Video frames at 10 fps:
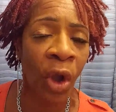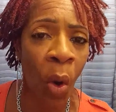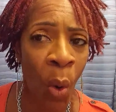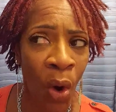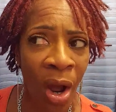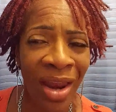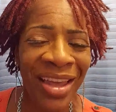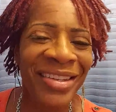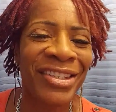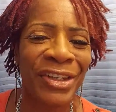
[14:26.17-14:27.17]
on
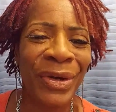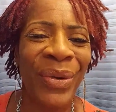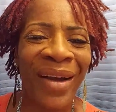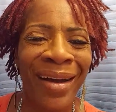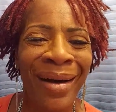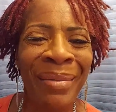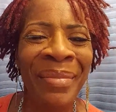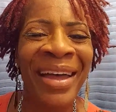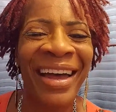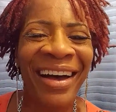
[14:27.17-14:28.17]

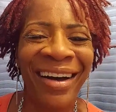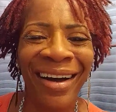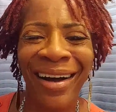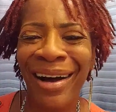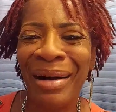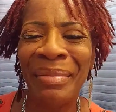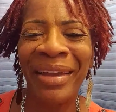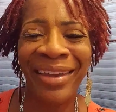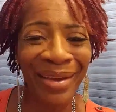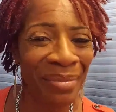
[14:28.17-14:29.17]
Instagram,
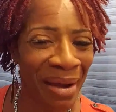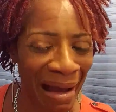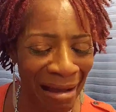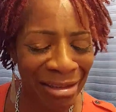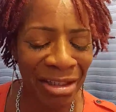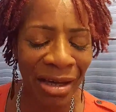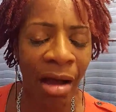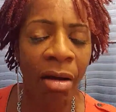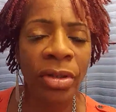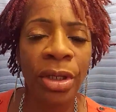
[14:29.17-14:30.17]
Kim God's
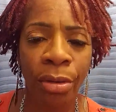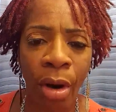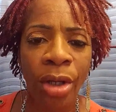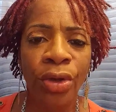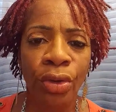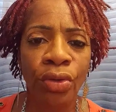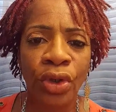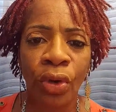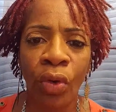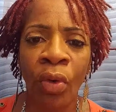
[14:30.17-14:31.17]
Child here on
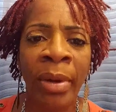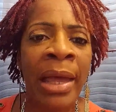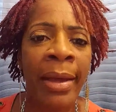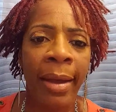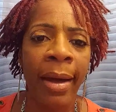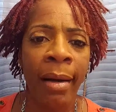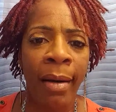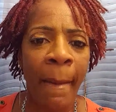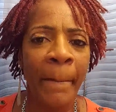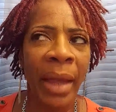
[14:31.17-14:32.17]
YouTube,
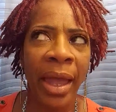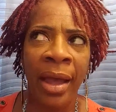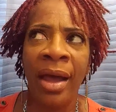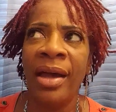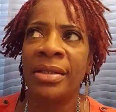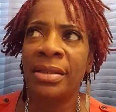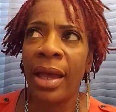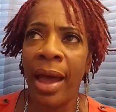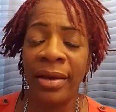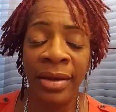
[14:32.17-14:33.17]
and
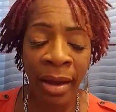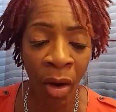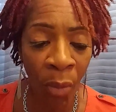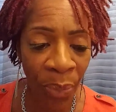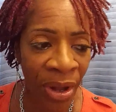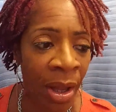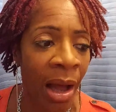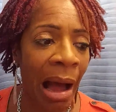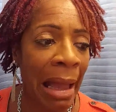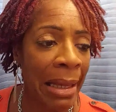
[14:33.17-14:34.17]
at Yelp,
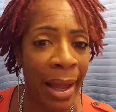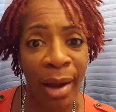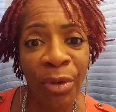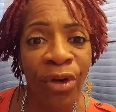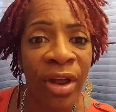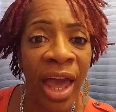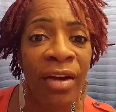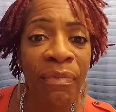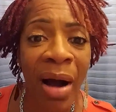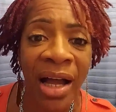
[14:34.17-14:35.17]
I am
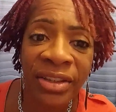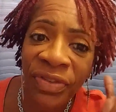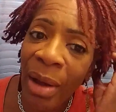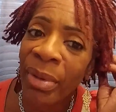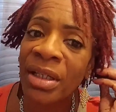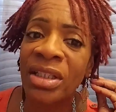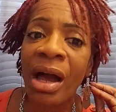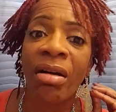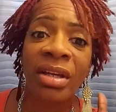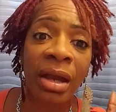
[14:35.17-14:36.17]
Creative Minds Family
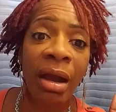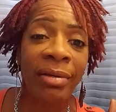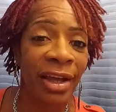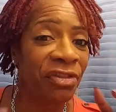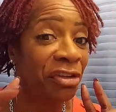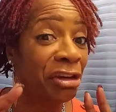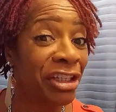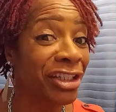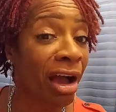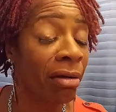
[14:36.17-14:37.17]
Childcare. If you
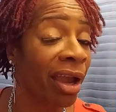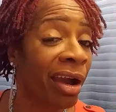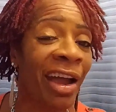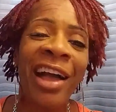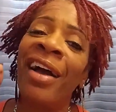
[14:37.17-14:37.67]
need childcare,